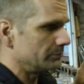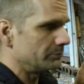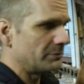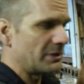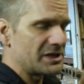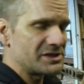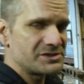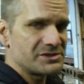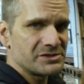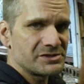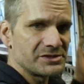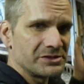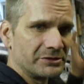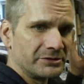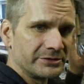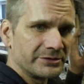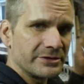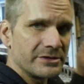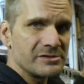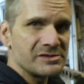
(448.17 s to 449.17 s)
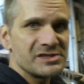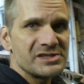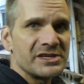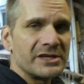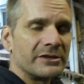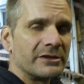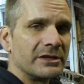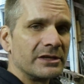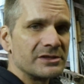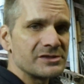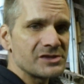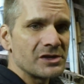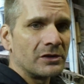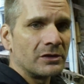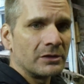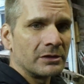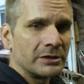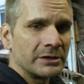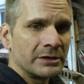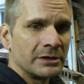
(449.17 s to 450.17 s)
master cylinder and steering is
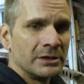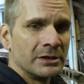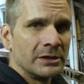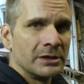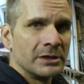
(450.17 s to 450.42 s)
gone,